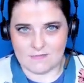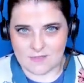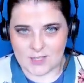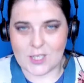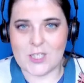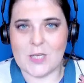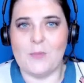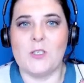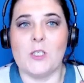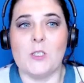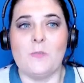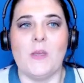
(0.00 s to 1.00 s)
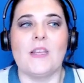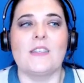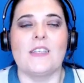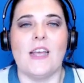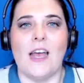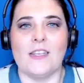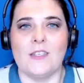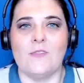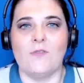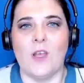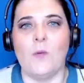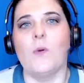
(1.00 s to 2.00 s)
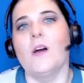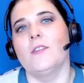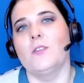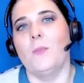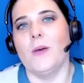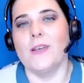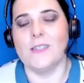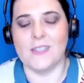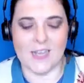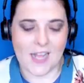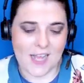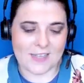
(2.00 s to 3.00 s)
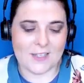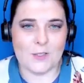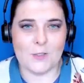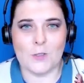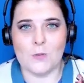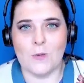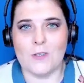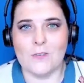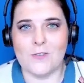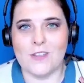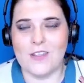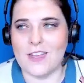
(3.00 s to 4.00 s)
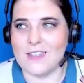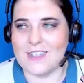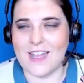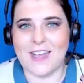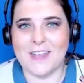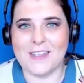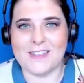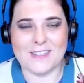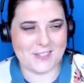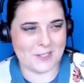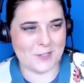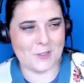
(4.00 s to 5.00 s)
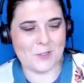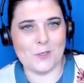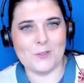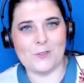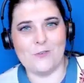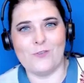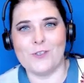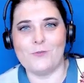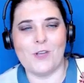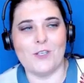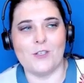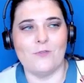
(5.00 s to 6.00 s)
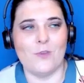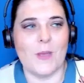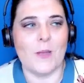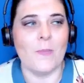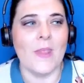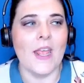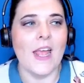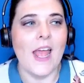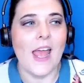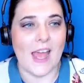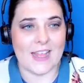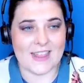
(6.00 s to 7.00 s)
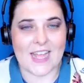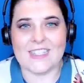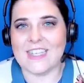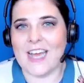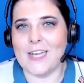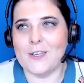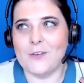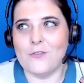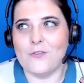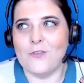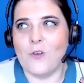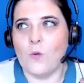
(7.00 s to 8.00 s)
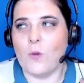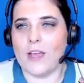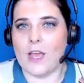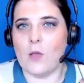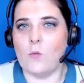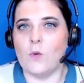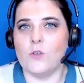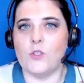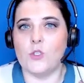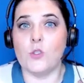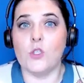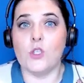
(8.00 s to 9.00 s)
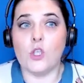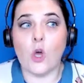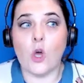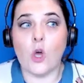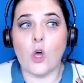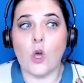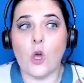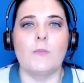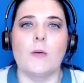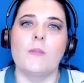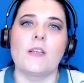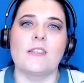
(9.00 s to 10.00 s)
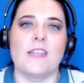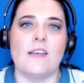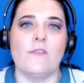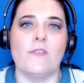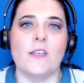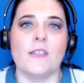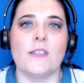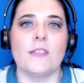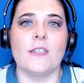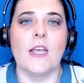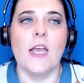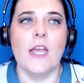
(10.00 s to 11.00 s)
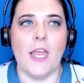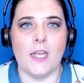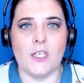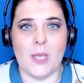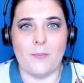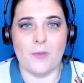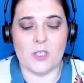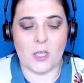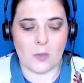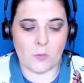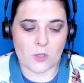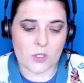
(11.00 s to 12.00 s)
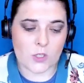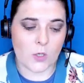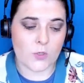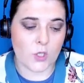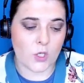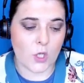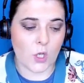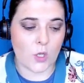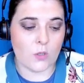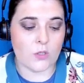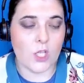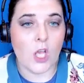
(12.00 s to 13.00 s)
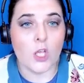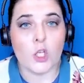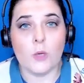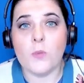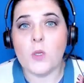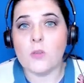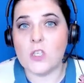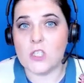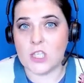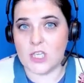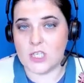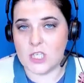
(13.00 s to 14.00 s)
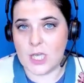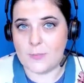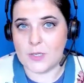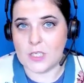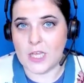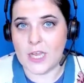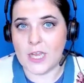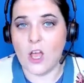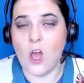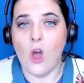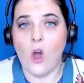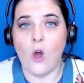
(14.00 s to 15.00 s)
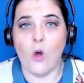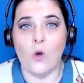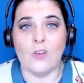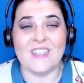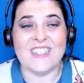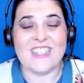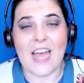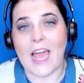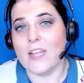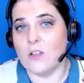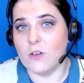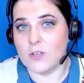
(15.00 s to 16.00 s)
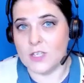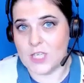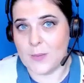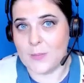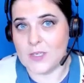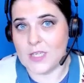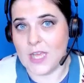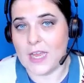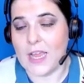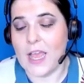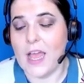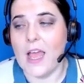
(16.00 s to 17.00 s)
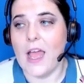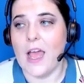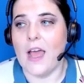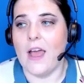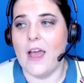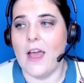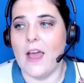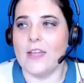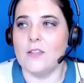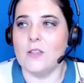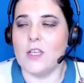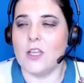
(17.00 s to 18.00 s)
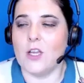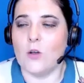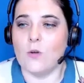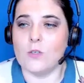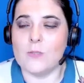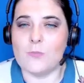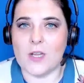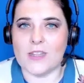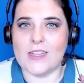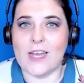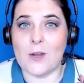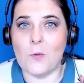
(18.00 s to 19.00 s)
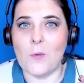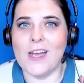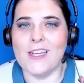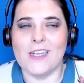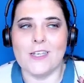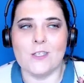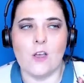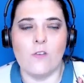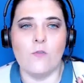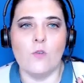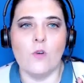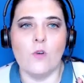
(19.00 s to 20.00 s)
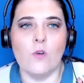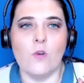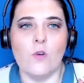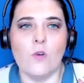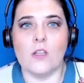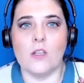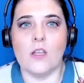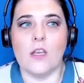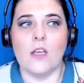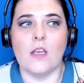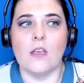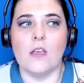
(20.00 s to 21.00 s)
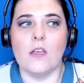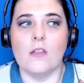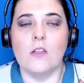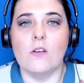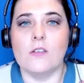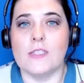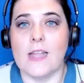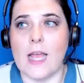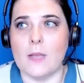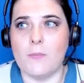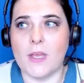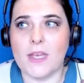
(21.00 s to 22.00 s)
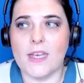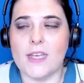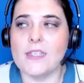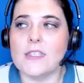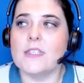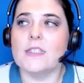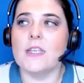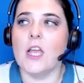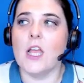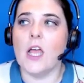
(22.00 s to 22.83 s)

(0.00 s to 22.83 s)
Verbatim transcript: the interpreter speaks as if they were the person. Mm. And this is just one of the things that is just a source of frustration for me. And that's kind of why I want to talk about public service interpreting, which is also called community interpreting mm. or dialogue interpreting, uh, and you know spread that awareness of what it actually looks like because